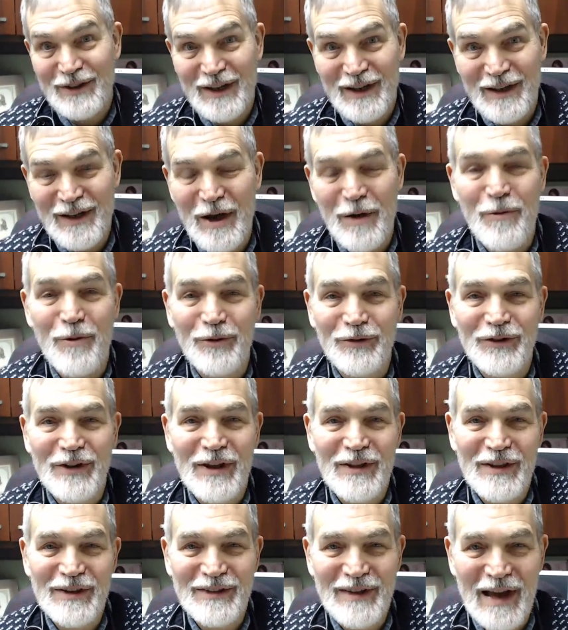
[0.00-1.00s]
I won't say
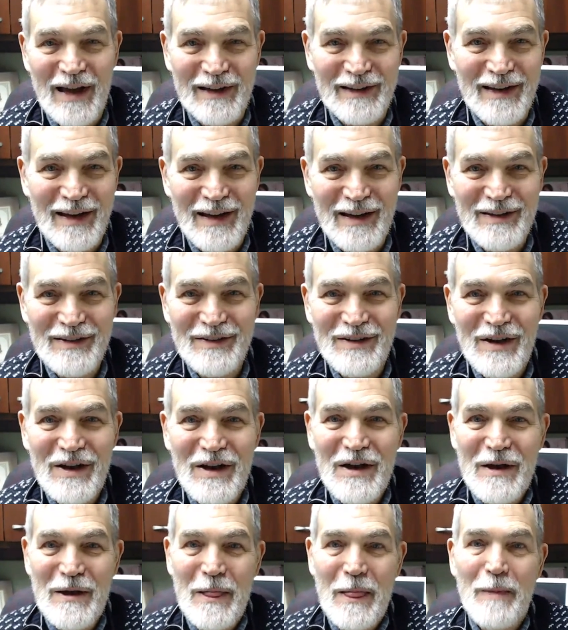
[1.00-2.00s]
the exact age,
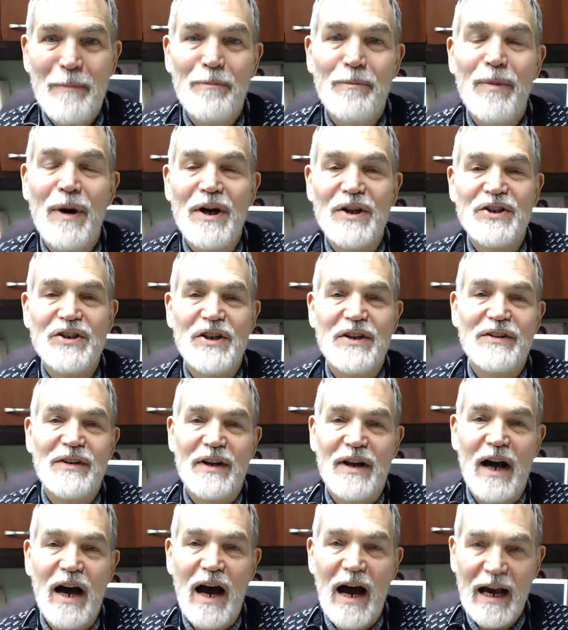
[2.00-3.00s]
but she's
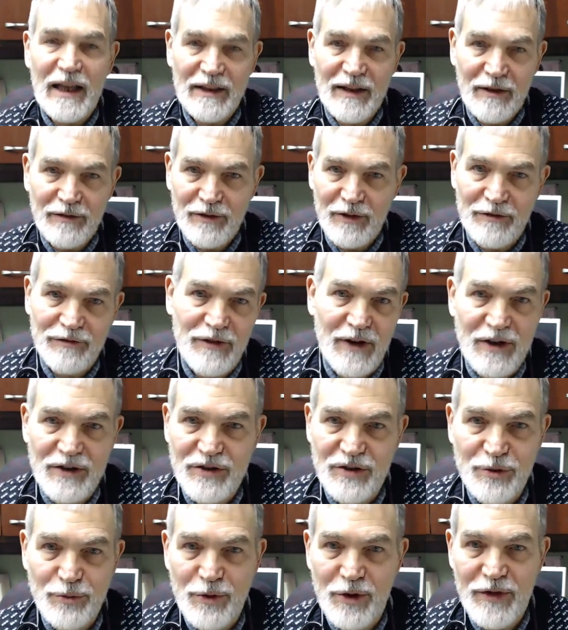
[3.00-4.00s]
at a high level of
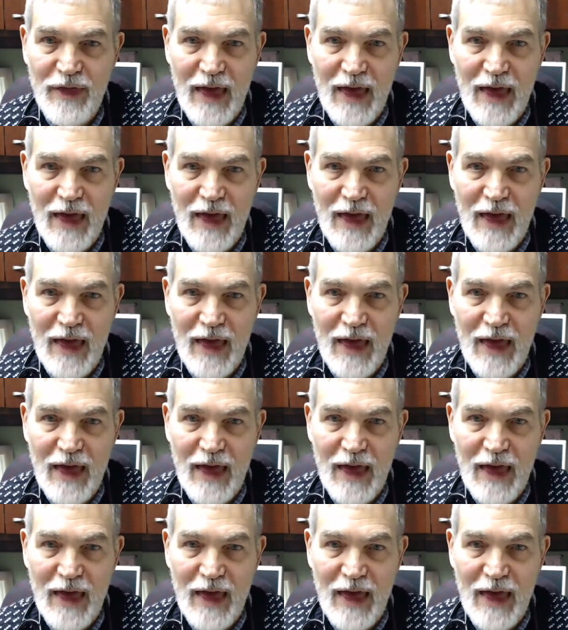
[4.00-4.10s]
function with